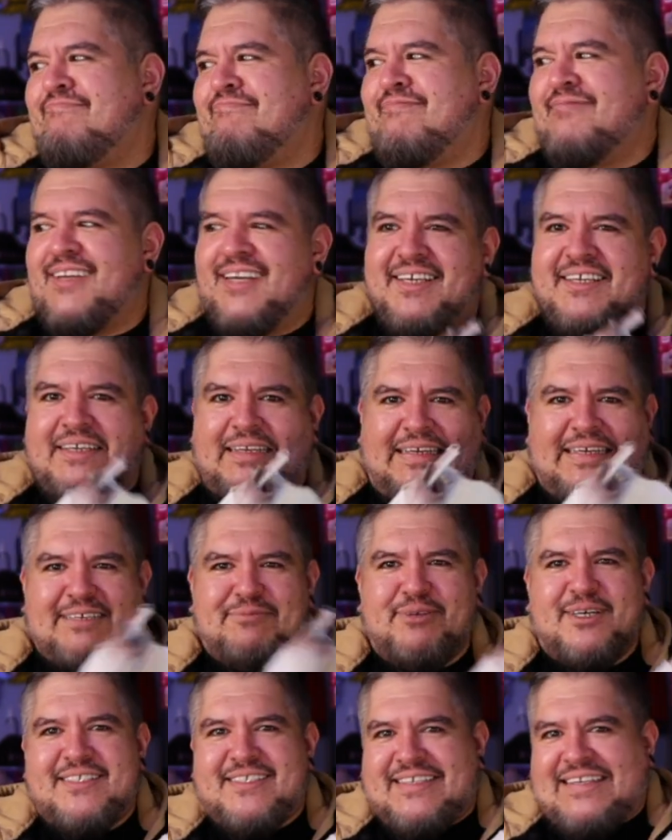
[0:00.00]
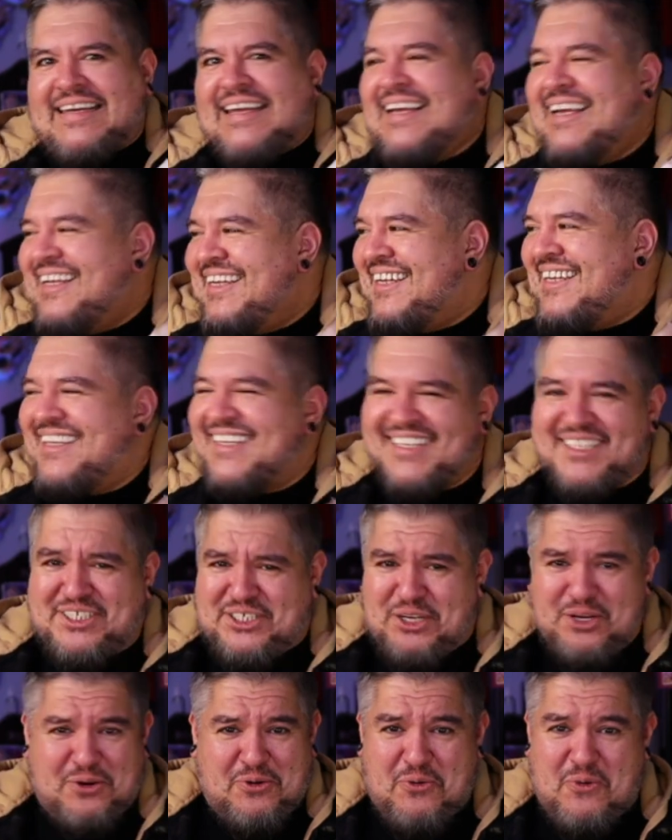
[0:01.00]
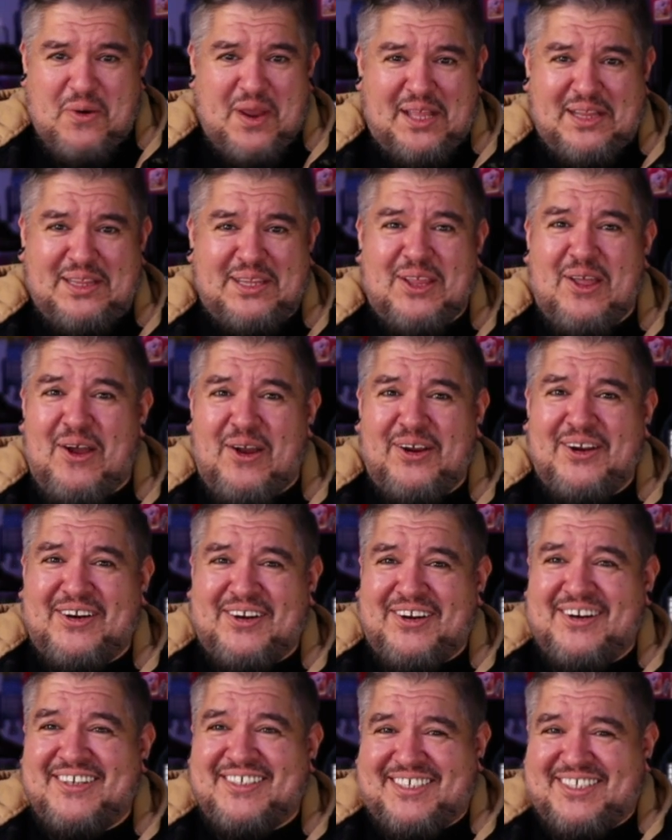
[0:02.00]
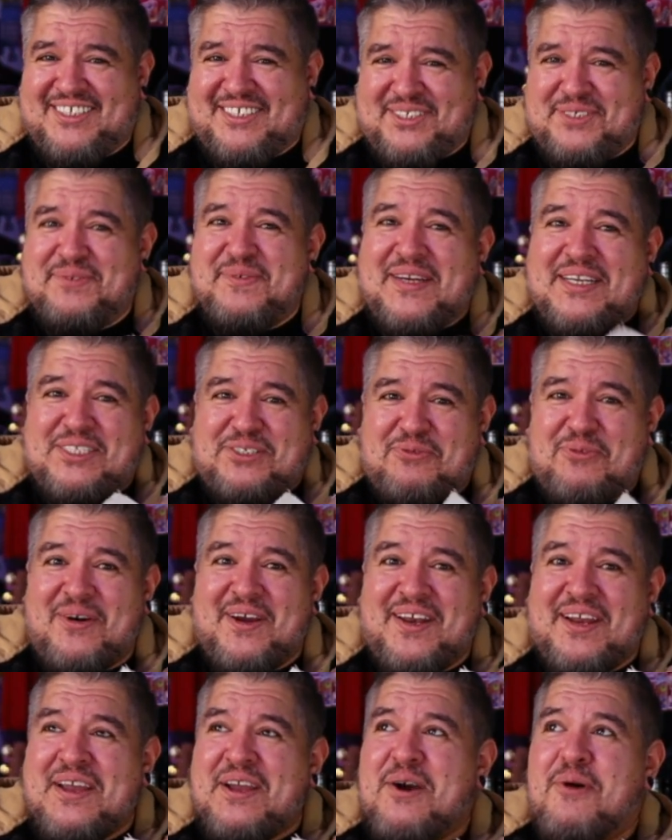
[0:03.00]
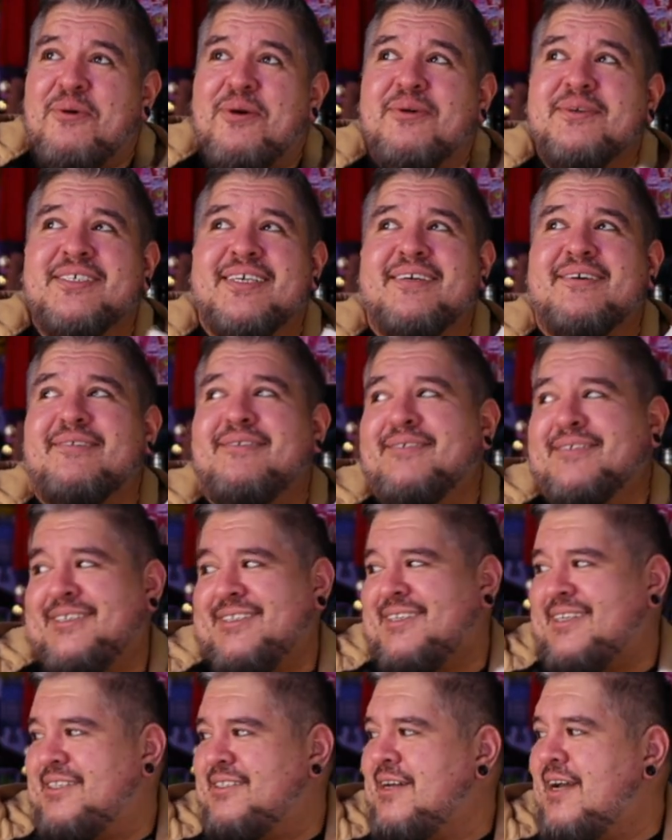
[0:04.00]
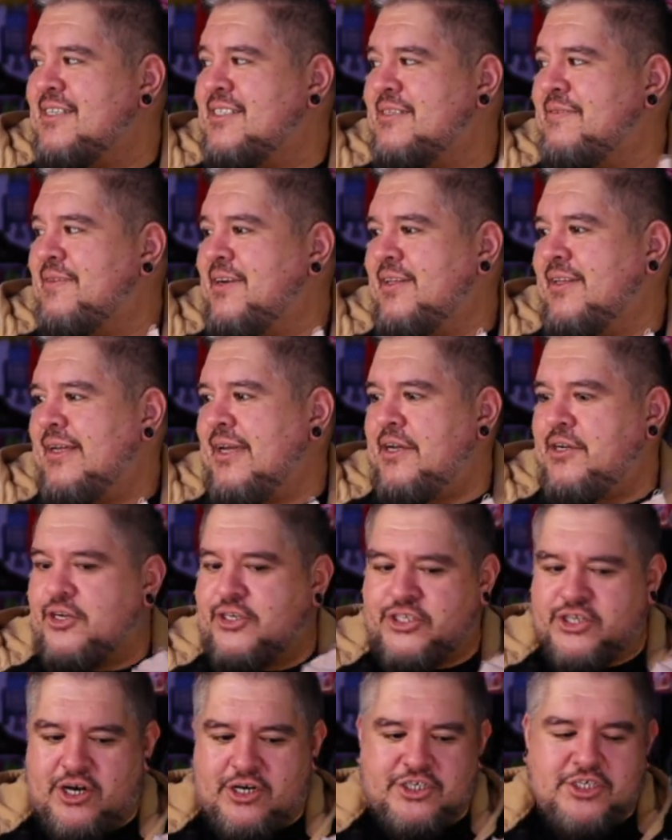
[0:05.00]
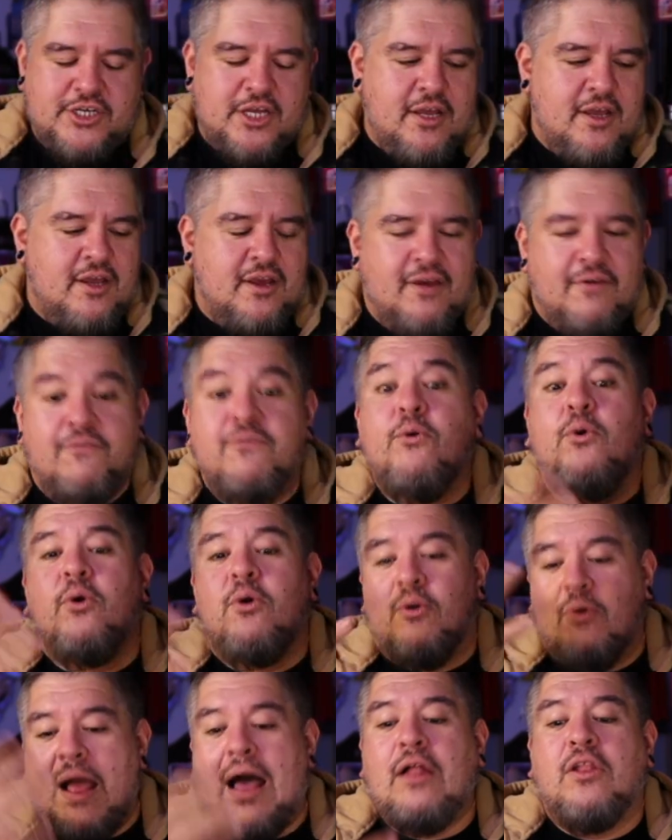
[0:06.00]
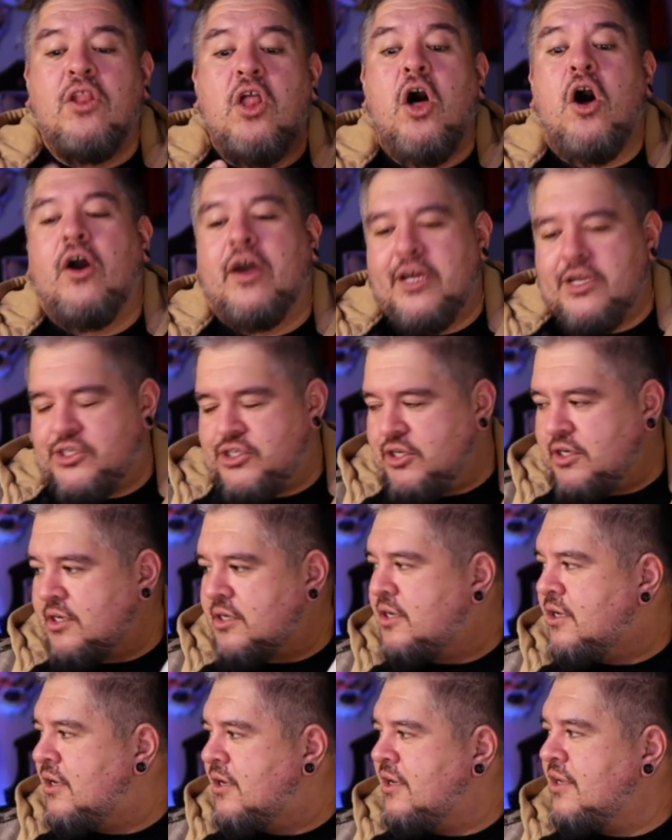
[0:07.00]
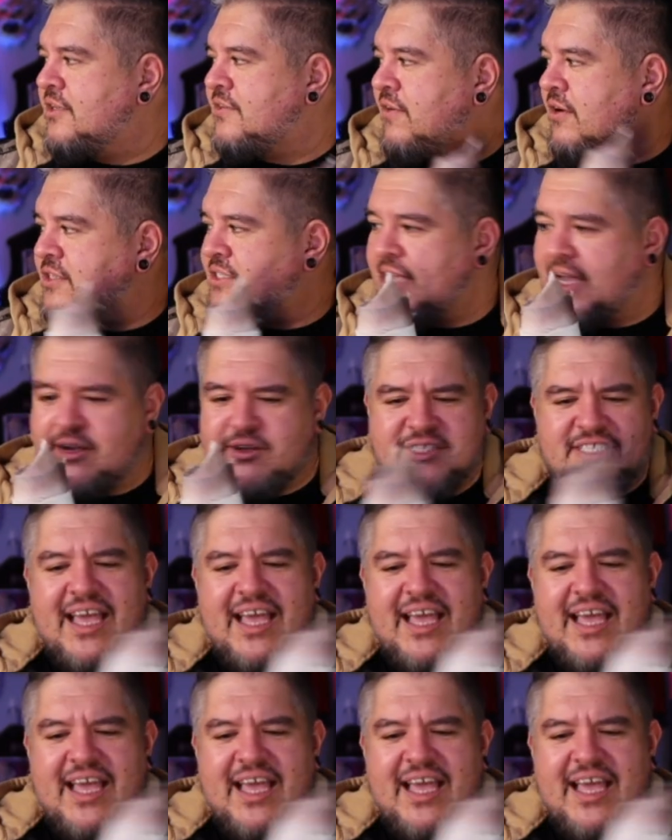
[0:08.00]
Like, it wasn't. It took way longer to do each one, where I was like, okay, I severely undercharged for how long it took, as far as that goes.